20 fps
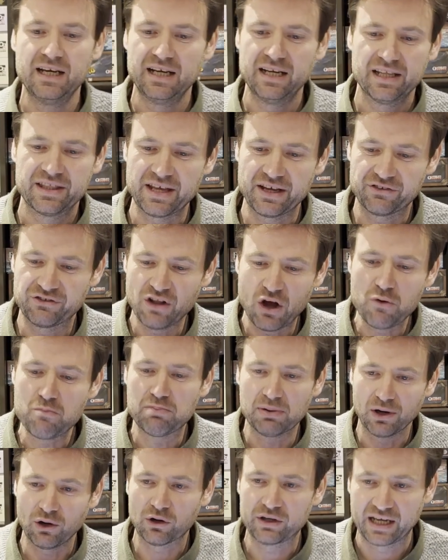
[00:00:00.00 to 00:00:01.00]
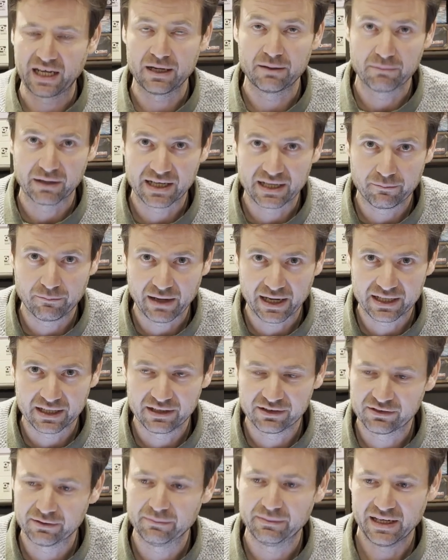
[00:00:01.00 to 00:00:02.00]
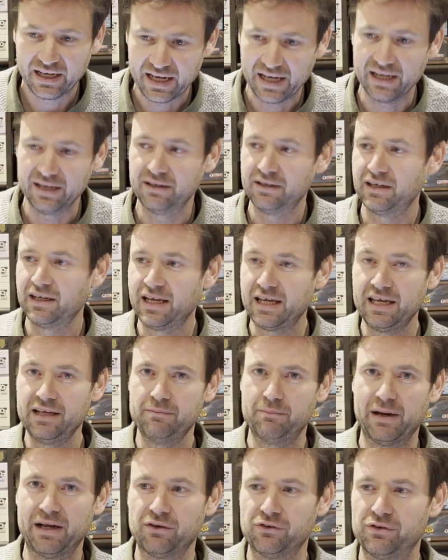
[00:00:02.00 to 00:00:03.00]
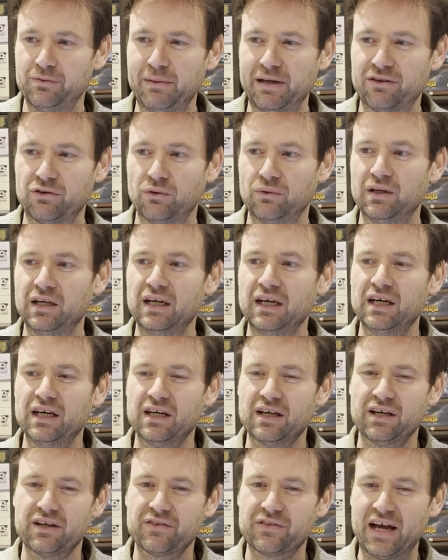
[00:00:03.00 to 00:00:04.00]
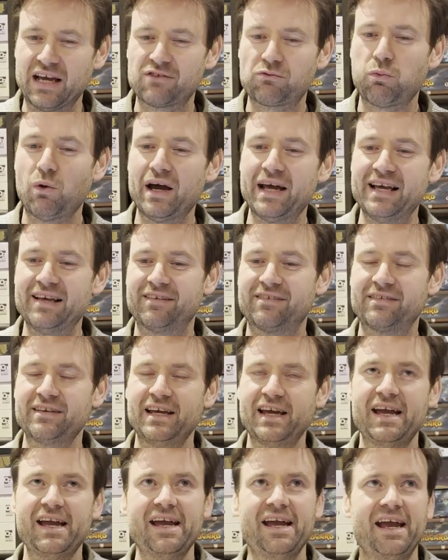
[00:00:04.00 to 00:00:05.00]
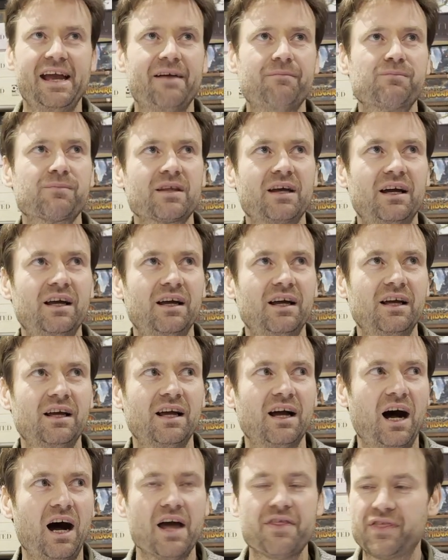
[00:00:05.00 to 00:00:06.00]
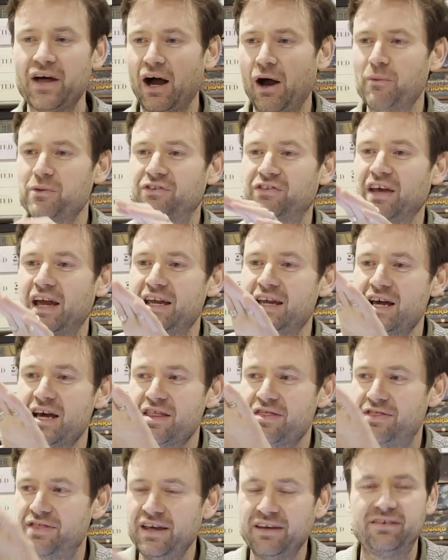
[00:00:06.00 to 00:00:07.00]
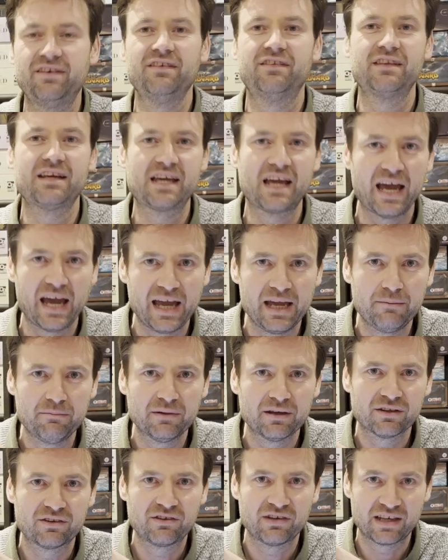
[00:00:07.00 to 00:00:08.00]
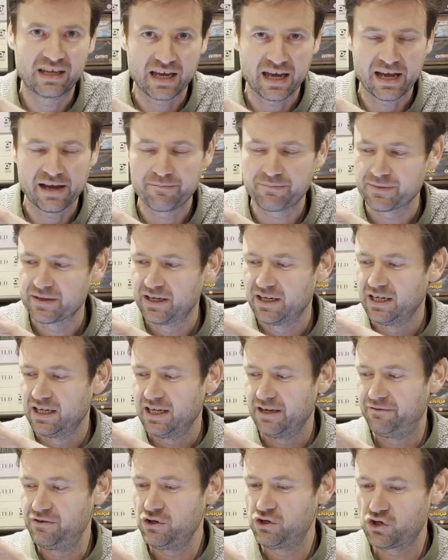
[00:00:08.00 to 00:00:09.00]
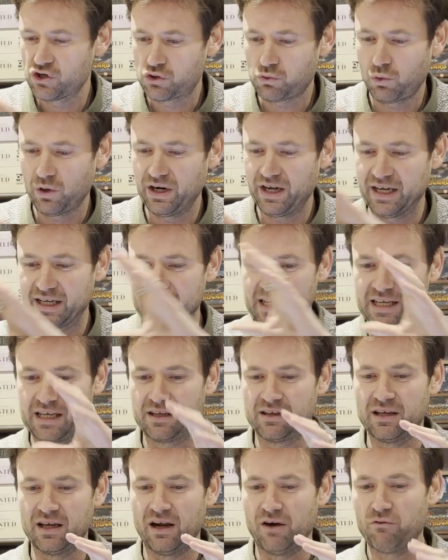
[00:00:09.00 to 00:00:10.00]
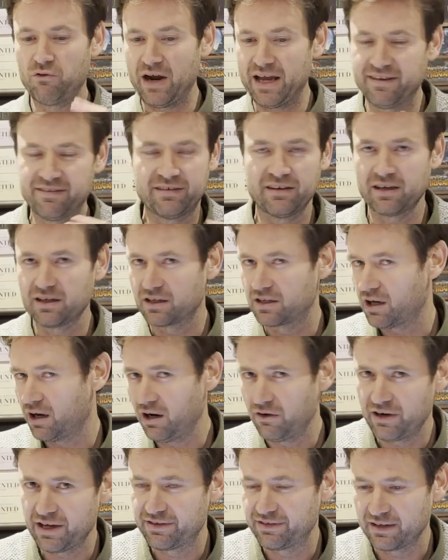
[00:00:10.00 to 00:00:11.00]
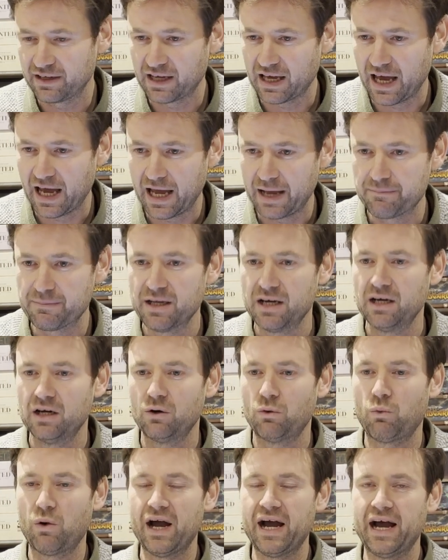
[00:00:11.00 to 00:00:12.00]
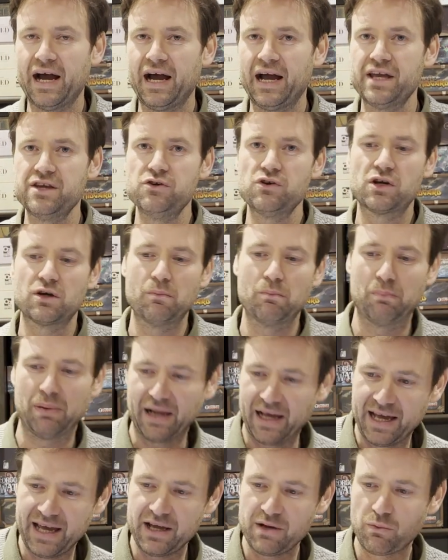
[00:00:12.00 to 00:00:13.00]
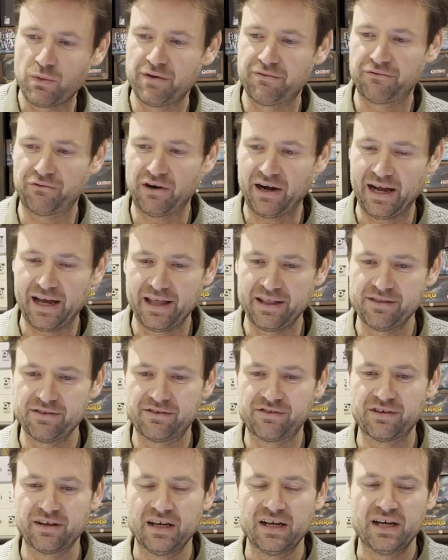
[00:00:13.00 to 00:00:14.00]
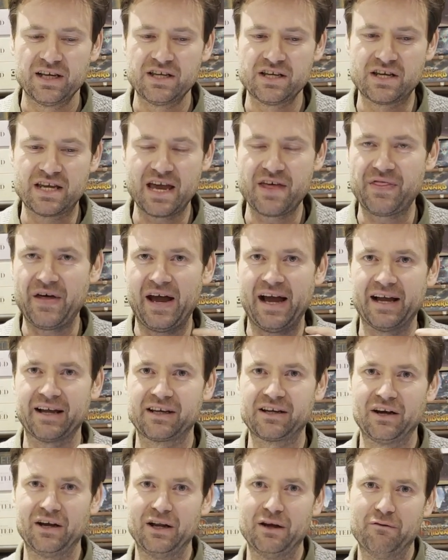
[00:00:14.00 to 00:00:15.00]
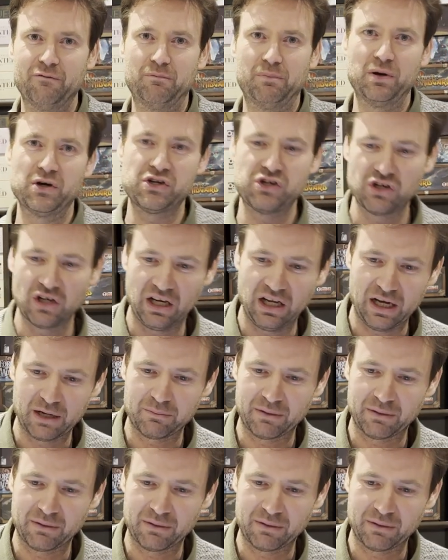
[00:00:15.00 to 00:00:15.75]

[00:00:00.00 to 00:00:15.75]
there's no blocking mechanism in Heat Pedal to Metal. That's why I would say this is the game to get if you just want a car racing game where you can play with friends. You get that kind of push your luck